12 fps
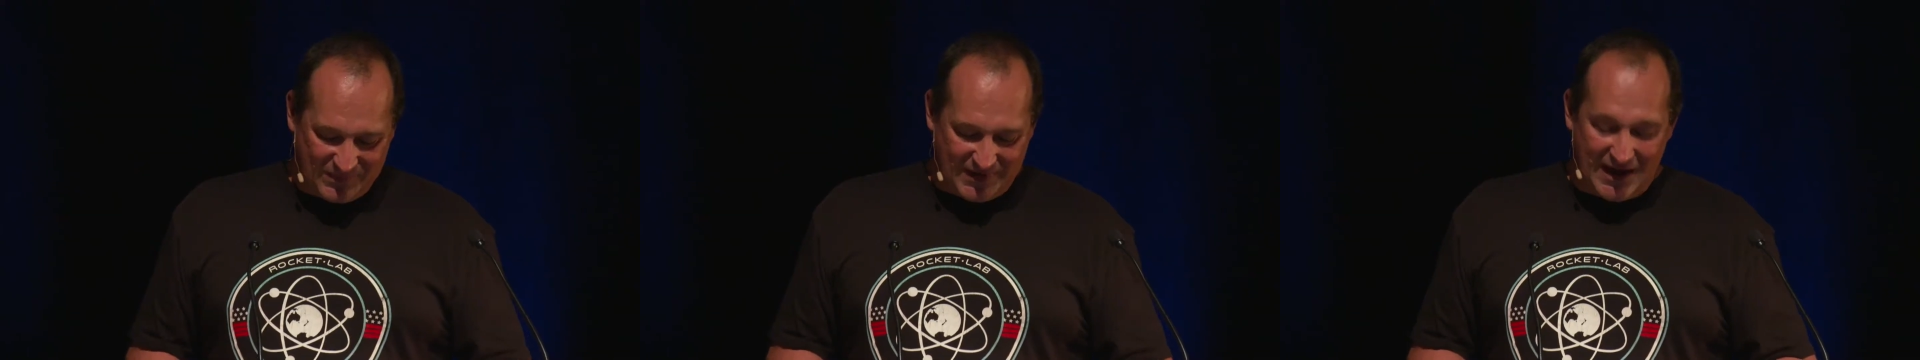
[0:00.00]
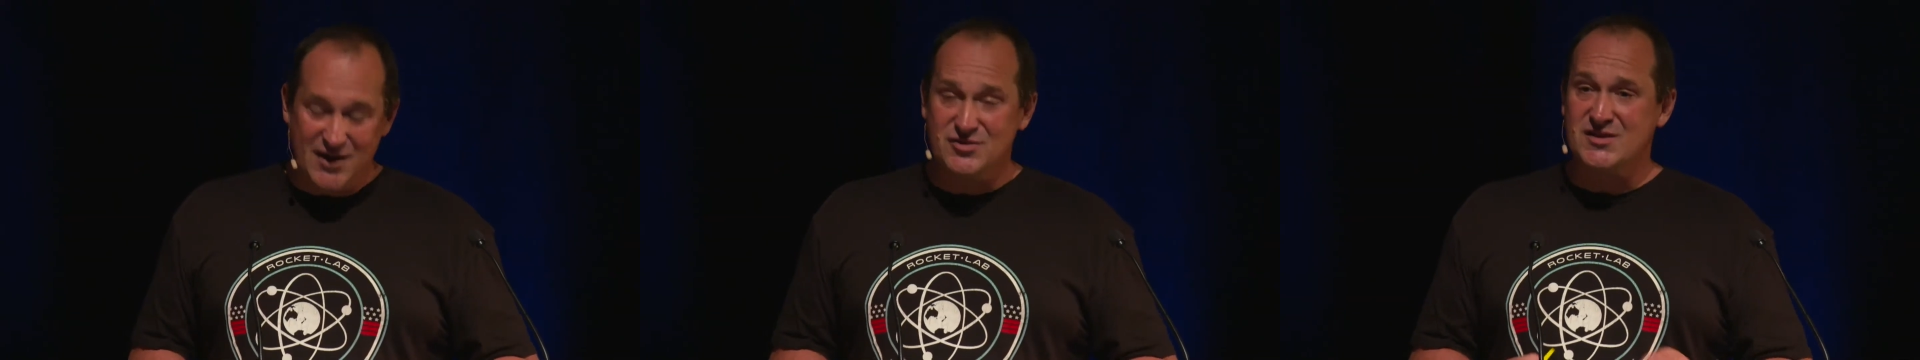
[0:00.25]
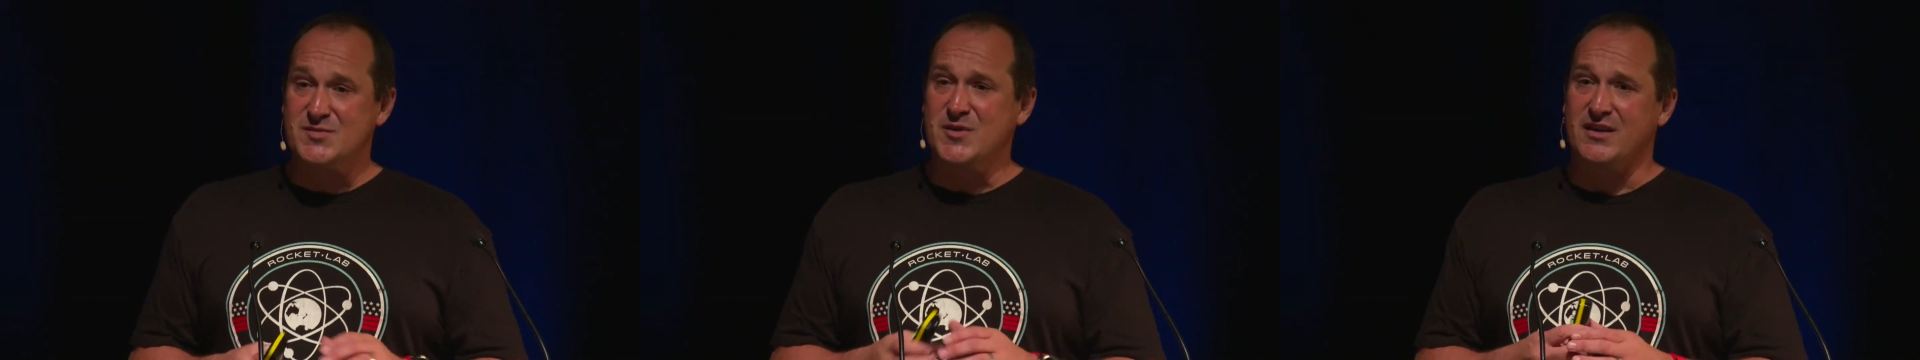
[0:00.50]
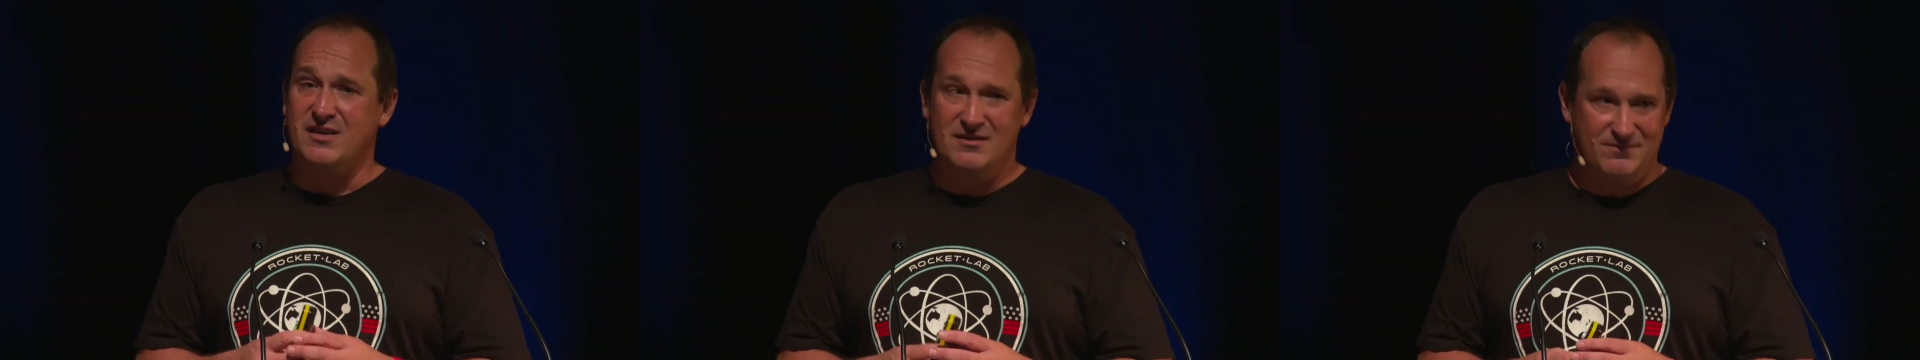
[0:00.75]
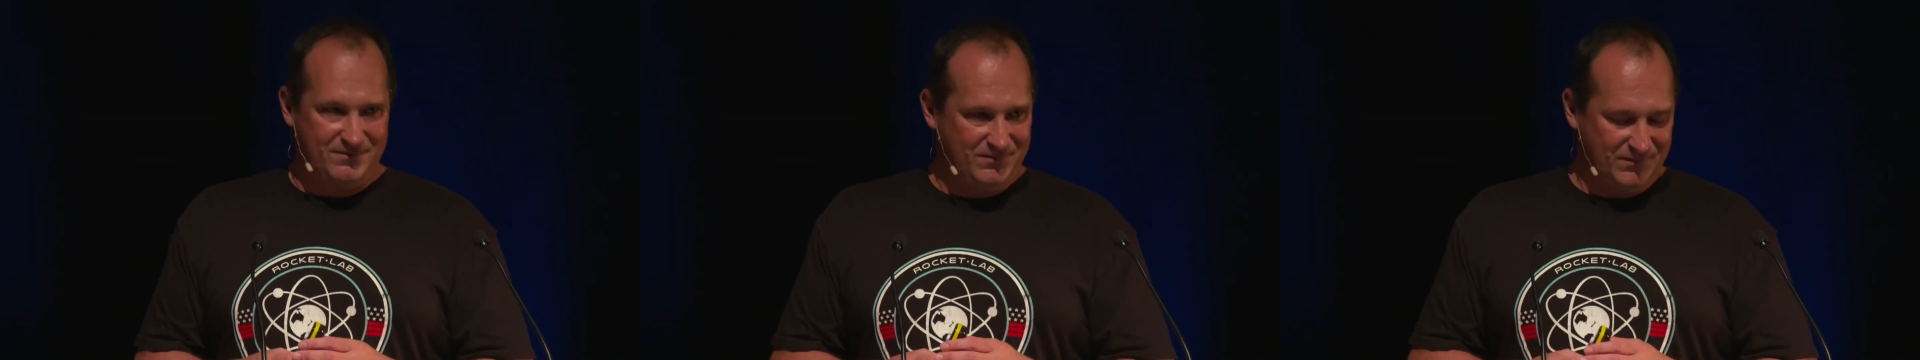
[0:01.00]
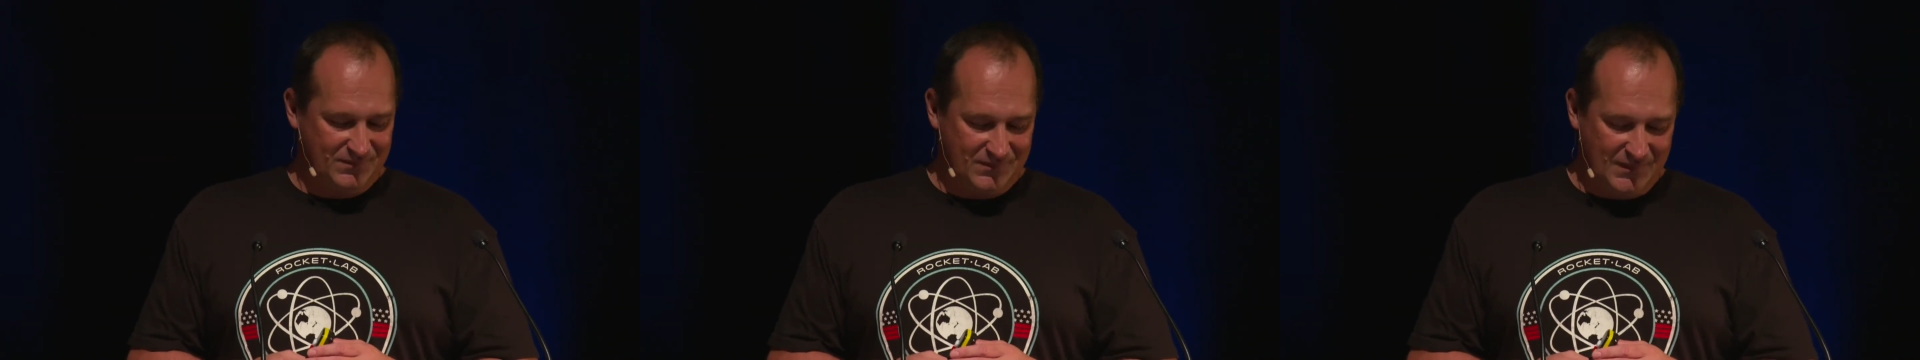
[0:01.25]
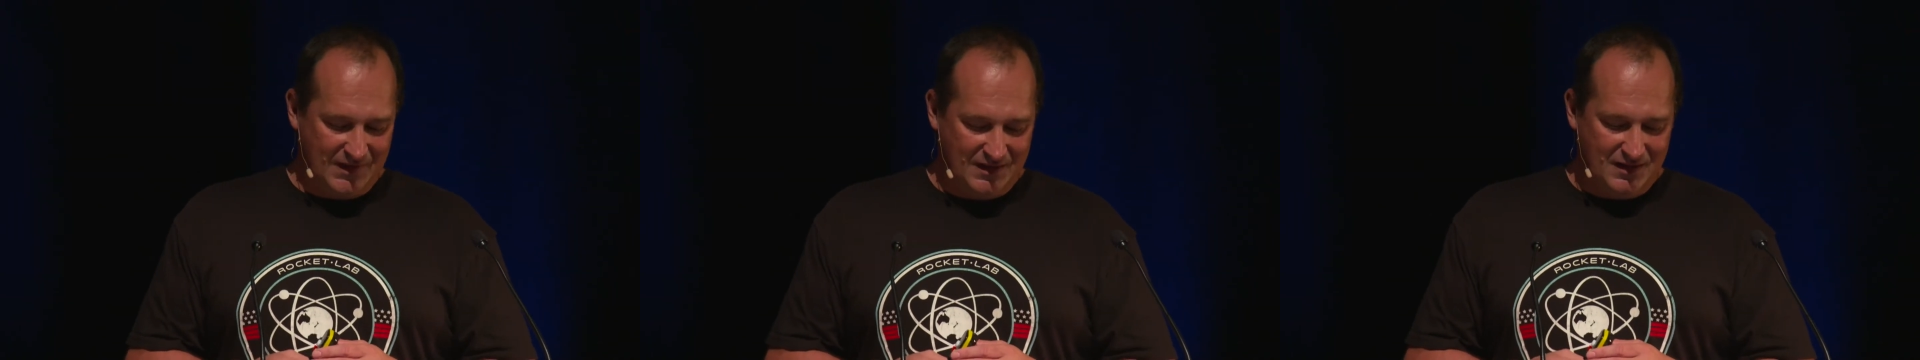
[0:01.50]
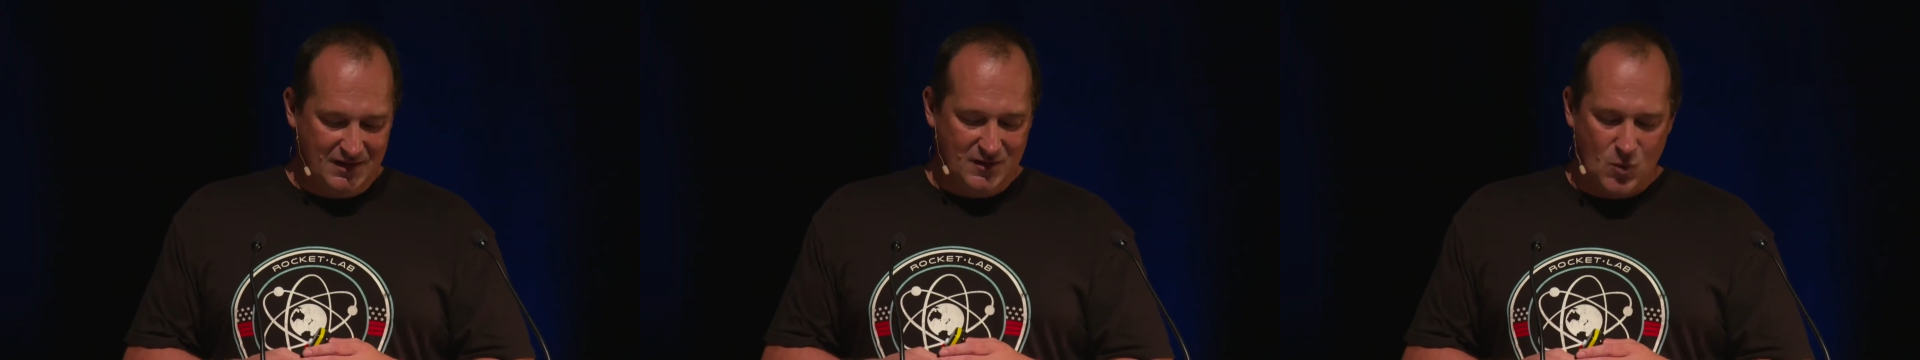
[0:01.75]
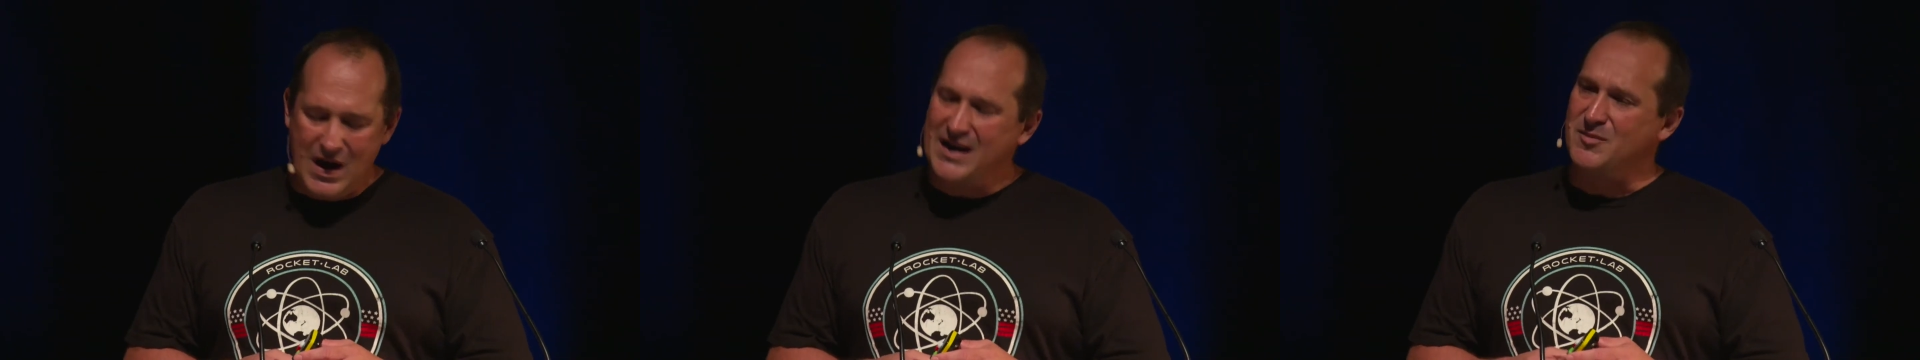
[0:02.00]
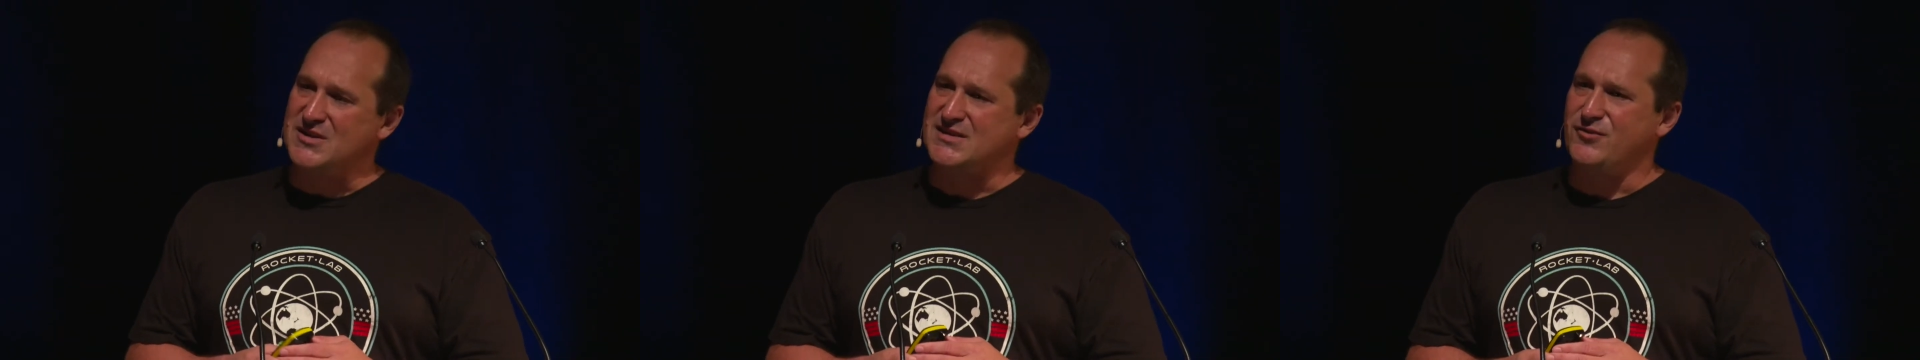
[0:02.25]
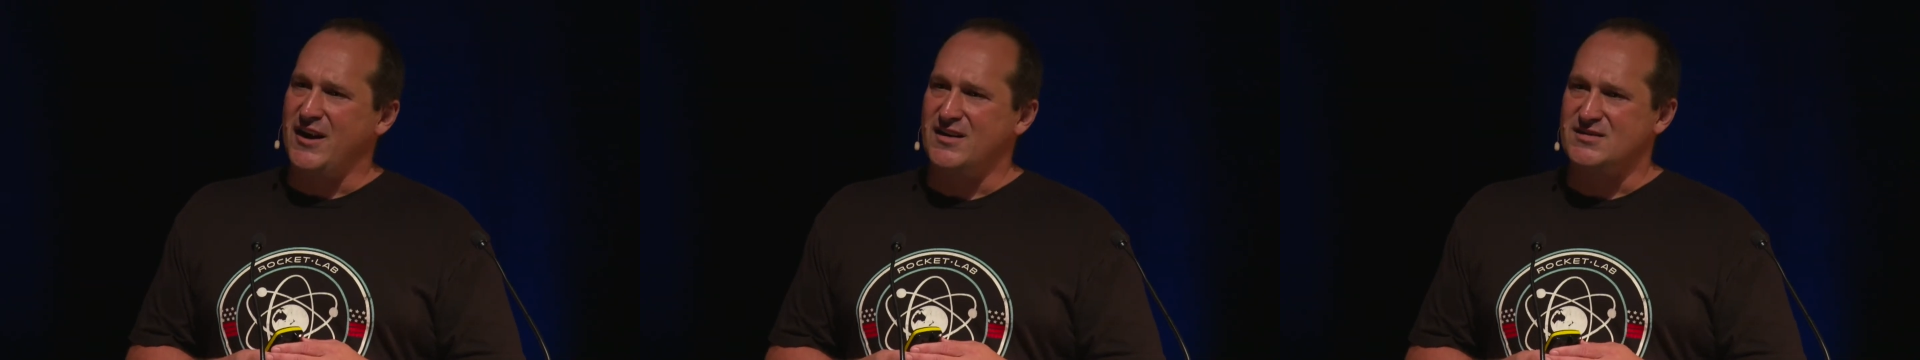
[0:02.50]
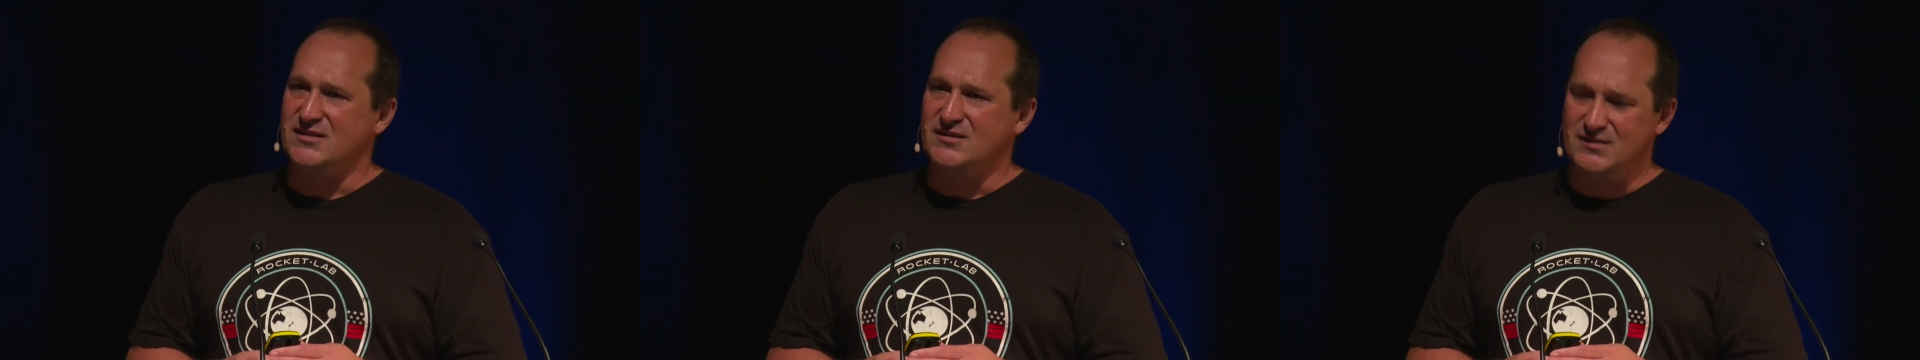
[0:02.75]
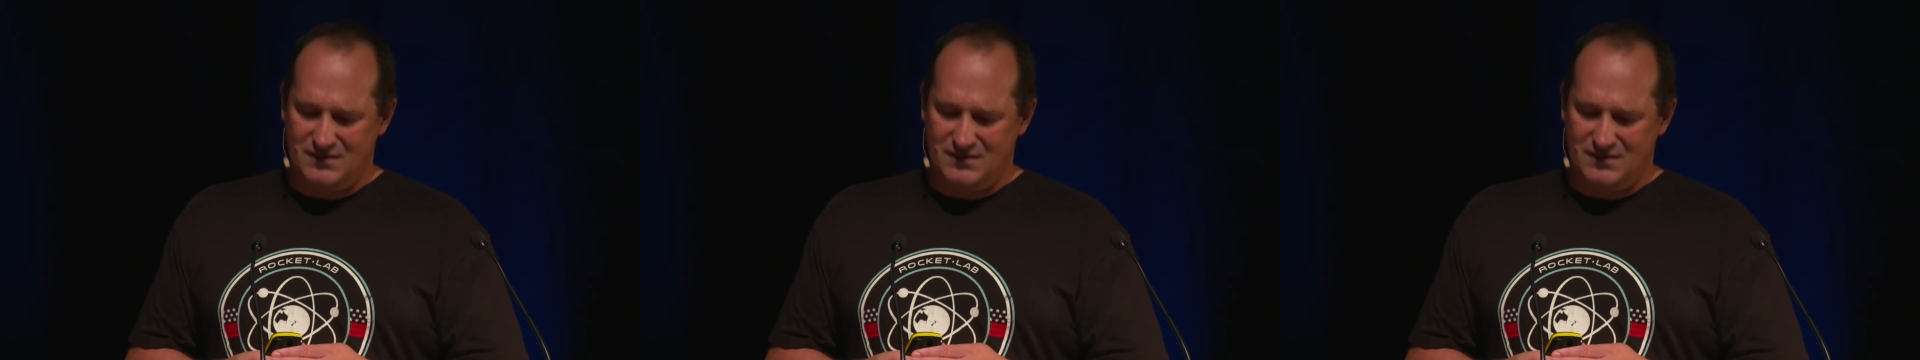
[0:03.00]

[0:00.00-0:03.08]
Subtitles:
Agent Smith, why, Mr. Anderson?